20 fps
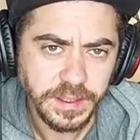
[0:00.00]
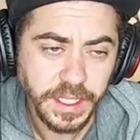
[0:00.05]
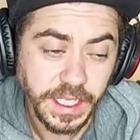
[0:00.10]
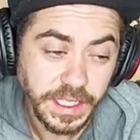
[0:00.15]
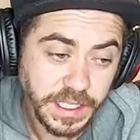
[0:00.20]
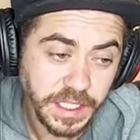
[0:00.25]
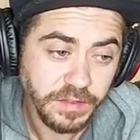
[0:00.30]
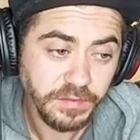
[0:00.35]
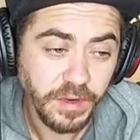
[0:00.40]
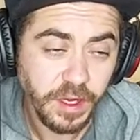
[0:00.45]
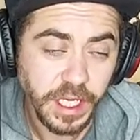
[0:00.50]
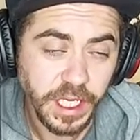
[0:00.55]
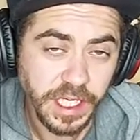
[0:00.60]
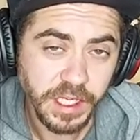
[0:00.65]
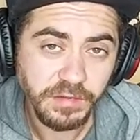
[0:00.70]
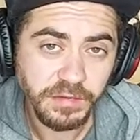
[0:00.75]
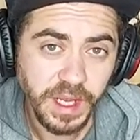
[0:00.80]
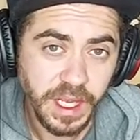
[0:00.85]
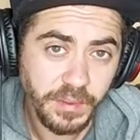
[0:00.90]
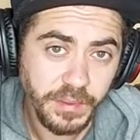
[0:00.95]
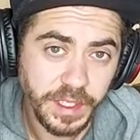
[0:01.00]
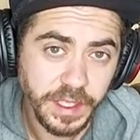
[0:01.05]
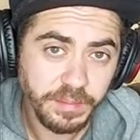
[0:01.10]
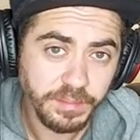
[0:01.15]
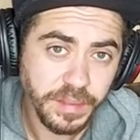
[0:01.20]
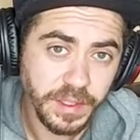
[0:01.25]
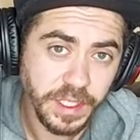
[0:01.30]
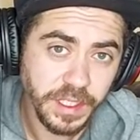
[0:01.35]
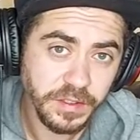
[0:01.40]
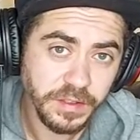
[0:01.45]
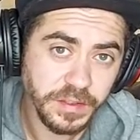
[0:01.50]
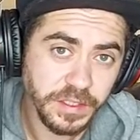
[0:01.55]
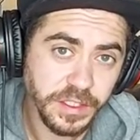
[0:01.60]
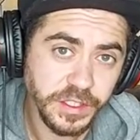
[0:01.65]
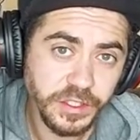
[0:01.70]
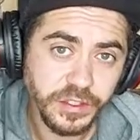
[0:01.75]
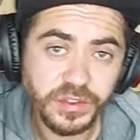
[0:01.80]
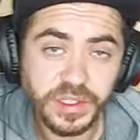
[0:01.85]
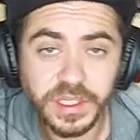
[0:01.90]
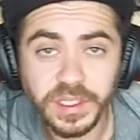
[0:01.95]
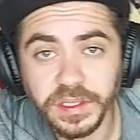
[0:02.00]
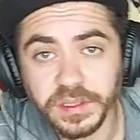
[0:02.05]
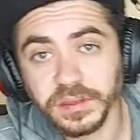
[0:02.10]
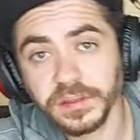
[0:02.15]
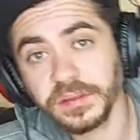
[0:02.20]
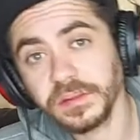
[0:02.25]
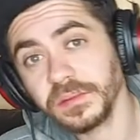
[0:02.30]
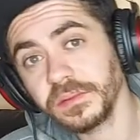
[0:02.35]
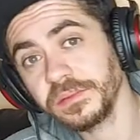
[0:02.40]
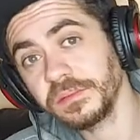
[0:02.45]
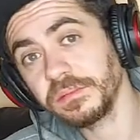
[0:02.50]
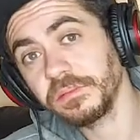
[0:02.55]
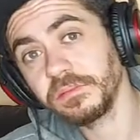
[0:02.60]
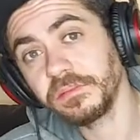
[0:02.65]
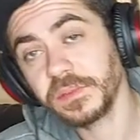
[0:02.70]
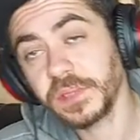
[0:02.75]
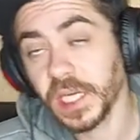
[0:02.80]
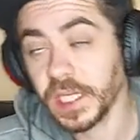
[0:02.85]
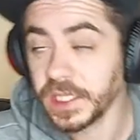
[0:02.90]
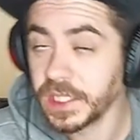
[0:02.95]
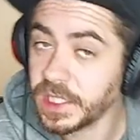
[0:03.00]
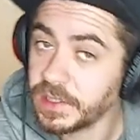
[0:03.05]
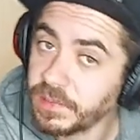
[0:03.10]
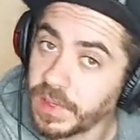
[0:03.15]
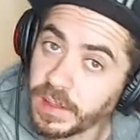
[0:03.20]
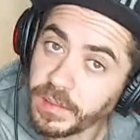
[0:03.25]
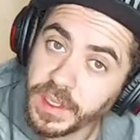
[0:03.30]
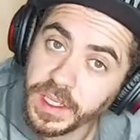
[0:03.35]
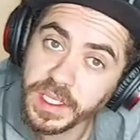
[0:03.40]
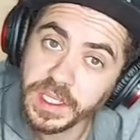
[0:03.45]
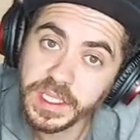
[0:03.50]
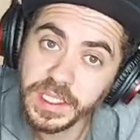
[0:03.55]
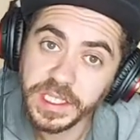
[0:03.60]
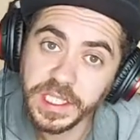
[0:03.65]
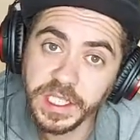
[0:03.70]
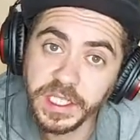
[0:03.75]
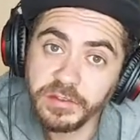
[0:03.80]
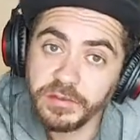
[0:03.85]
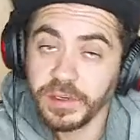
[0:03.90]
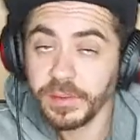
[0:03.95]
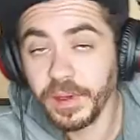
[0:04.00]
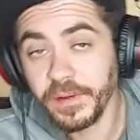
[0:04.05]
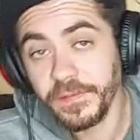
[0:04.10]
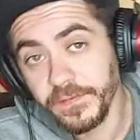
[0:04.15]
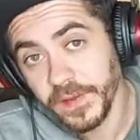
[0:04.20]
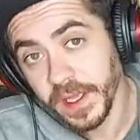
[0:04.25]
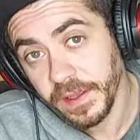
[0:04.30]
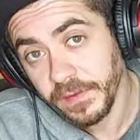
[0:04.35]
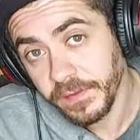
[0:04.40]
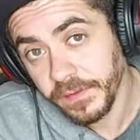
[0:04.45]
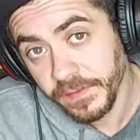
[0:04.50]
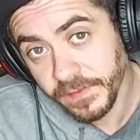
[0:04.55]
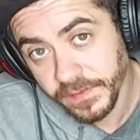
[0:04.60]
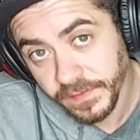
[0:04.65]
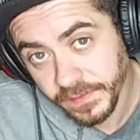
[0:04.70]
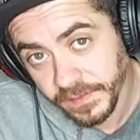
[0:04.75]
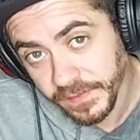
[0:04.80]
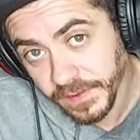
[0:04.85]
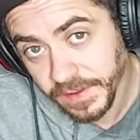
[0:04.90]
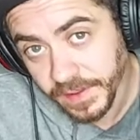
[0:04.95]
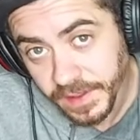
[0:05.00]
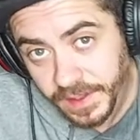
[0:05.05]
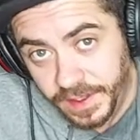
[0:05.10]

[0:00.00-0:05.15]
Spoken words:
Is he rolling around with the burner on the street? Does his mama consider him a thief?